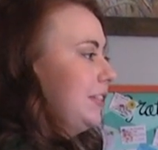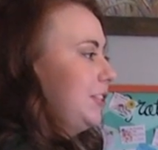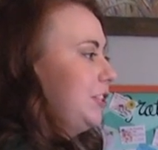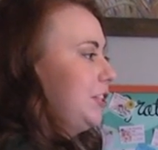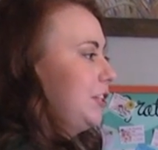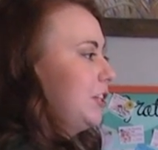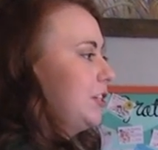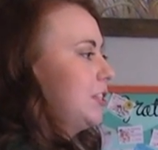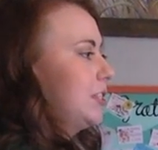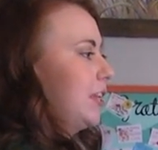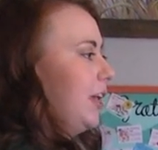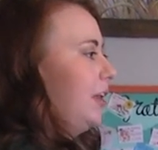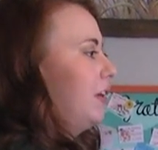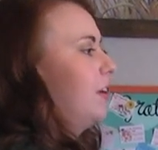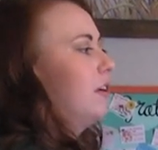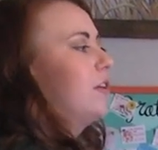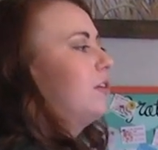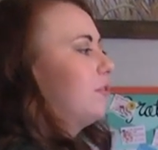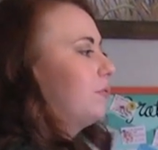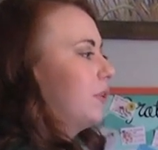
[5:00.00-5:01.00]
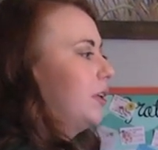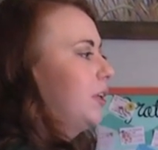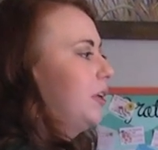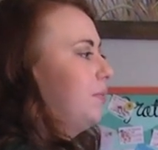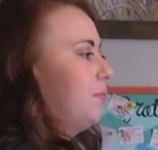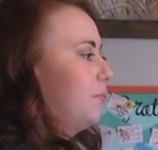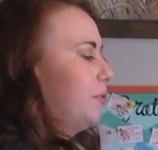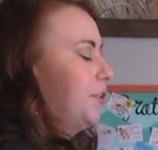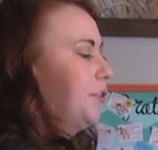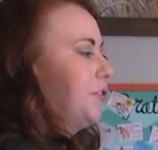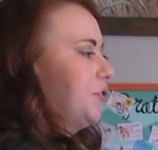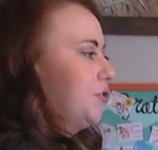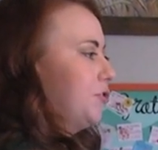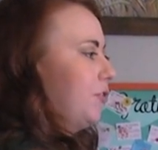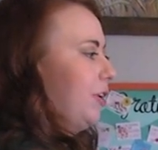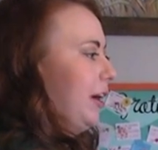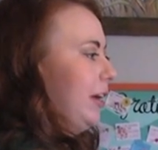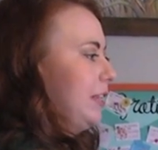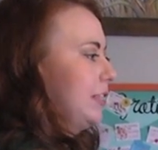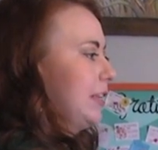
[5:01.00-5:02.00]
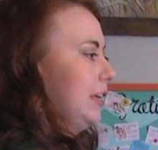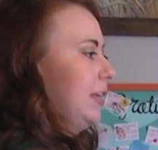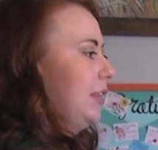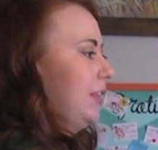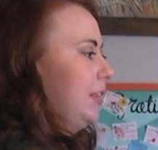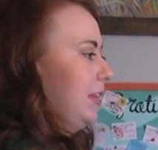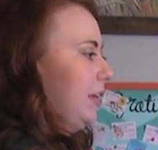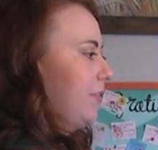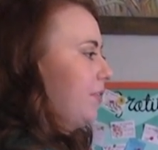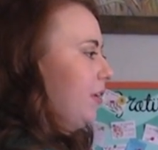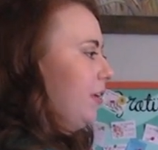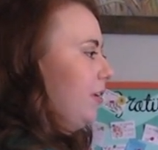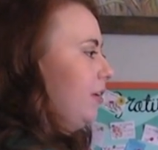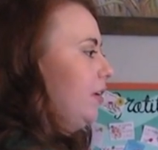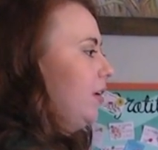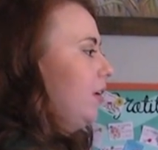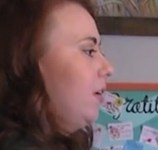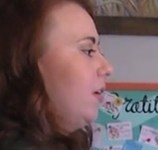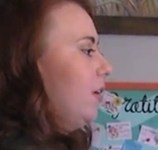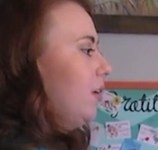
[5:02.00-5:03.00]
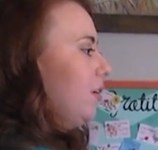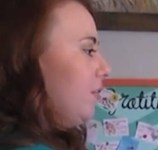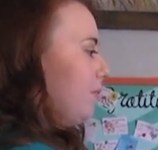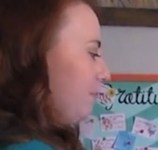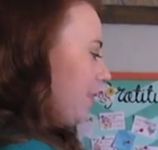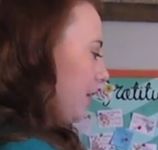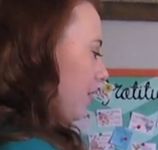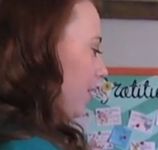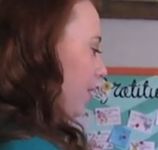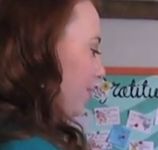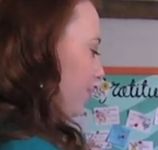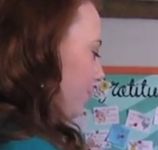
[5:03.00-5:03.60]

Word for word: into your skin, it'll really moisturize it and leave it very